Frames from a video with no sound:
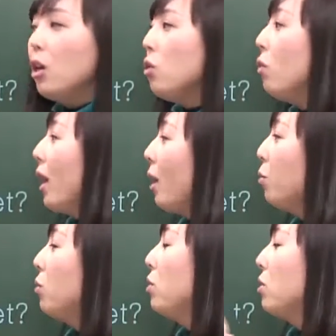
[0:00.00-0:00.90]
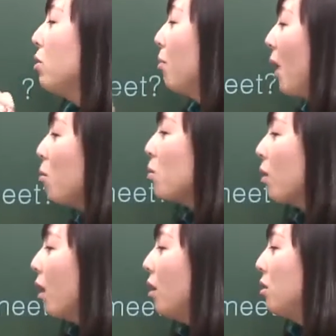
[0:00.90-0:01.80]
you have to just
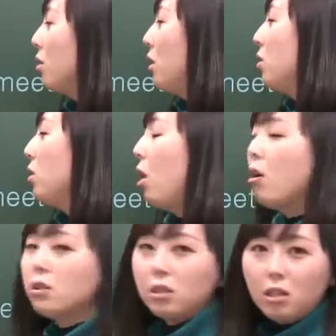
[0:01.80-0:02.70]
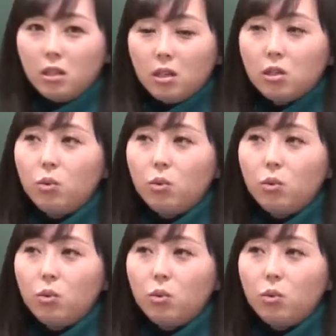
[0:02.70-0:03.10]
memorize this long sentence,